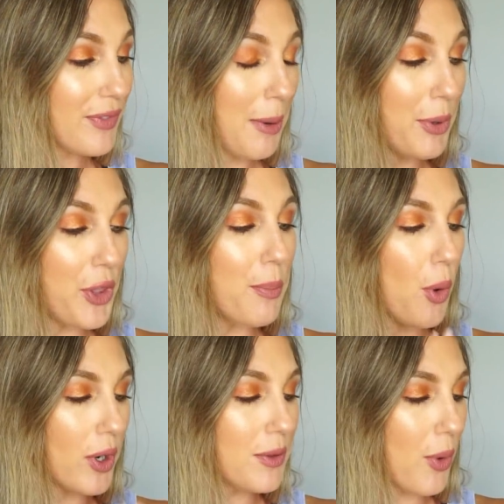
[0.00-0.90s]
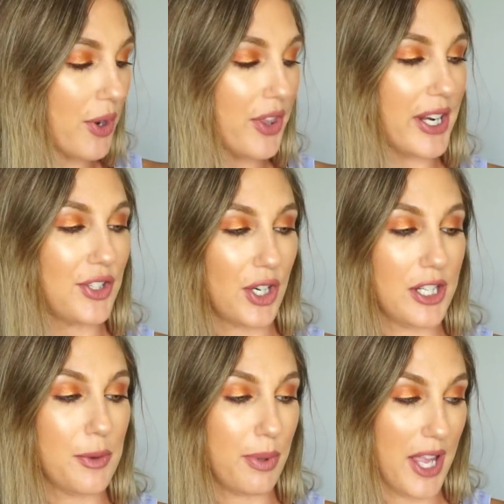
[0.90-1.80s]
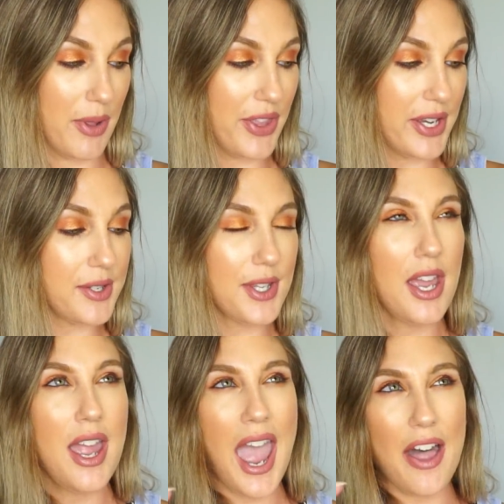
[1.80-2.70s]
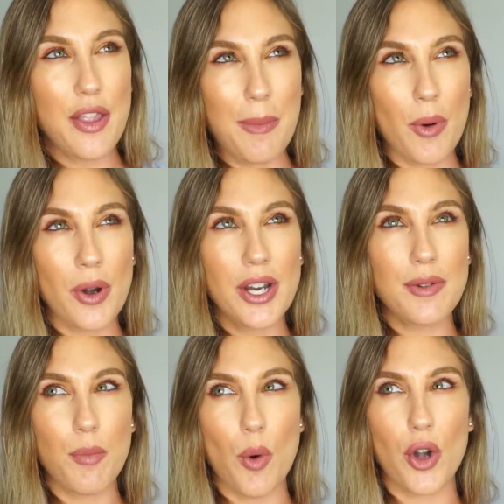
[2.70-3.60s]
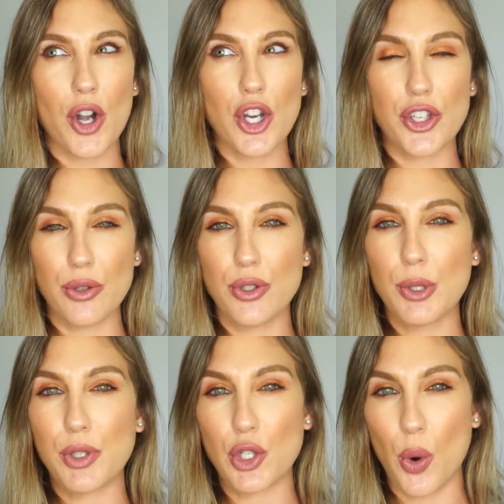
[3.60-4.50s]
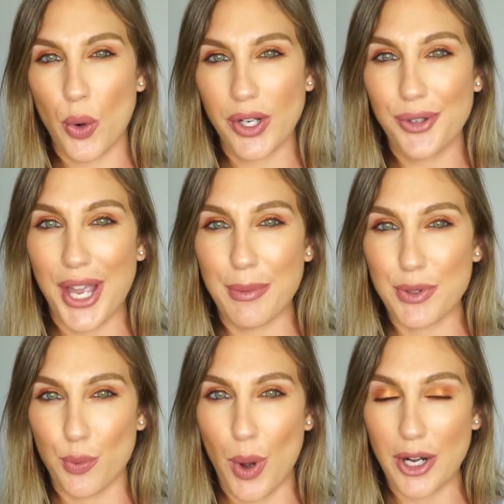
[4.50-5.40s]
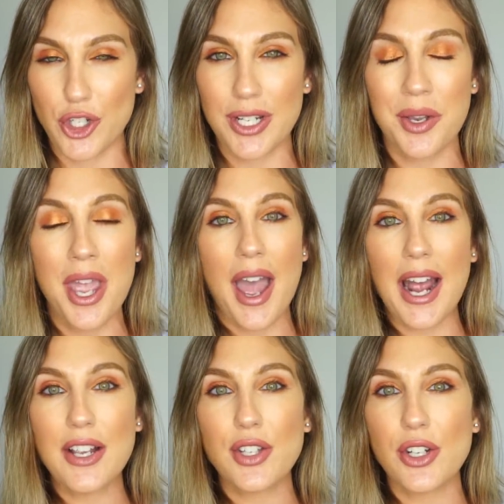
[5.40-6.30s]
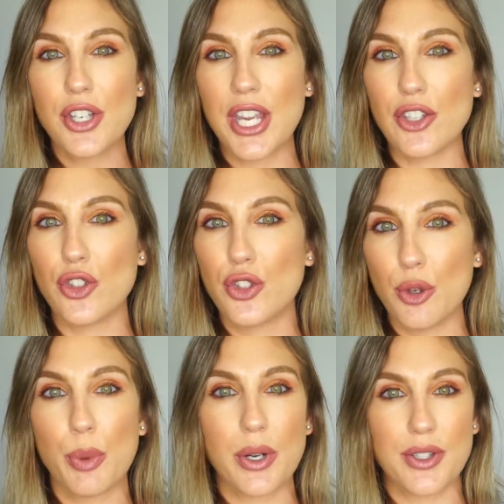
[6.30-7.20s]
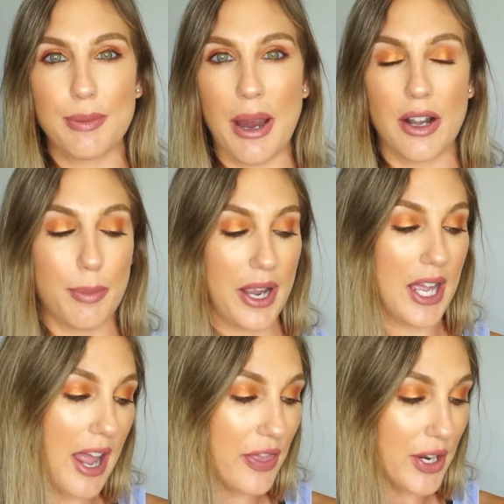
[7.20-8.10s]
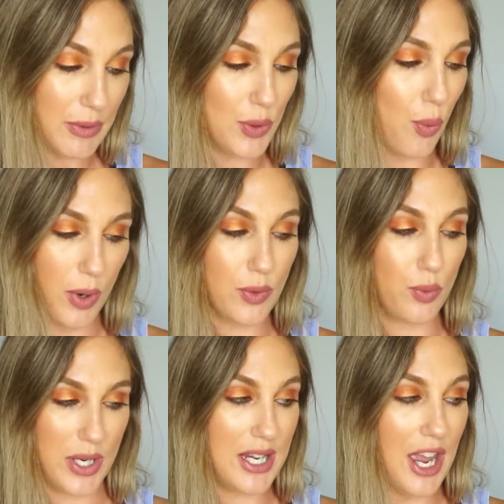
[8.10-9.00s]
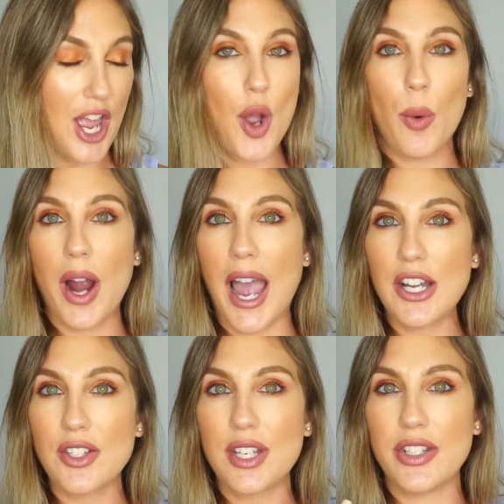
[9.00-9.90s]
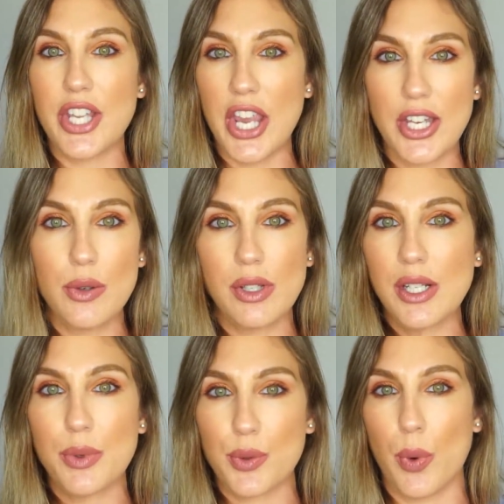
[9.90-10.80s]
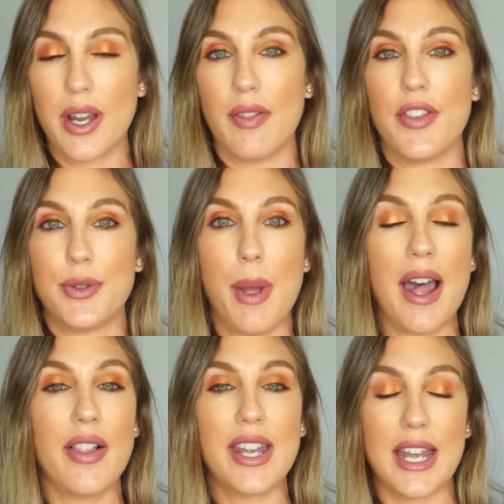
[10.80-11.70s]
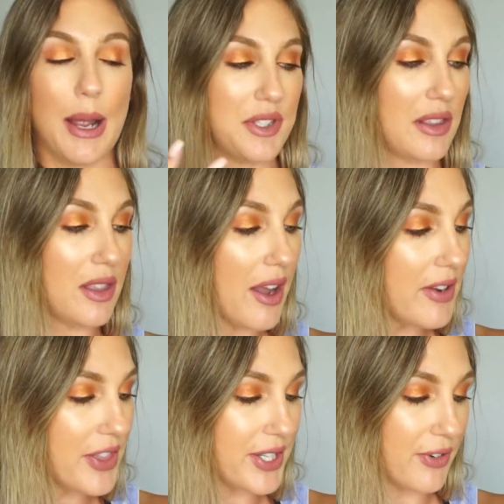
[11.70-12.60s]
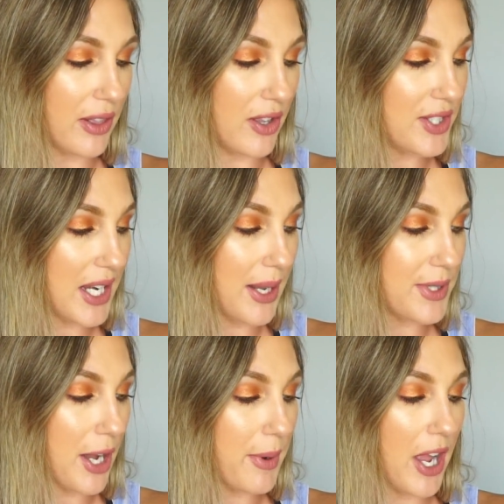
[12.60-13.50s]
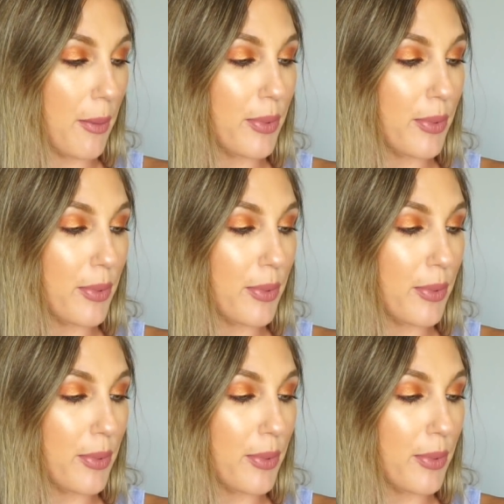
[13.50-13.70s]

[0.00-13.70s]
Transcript: But the more and more that I started to play with this and the more and more YouTube tutorials I was watching, I started to get super inspired by it. And there was one week where I just continually was wearing this palette and I was loving the different looks that I was coming up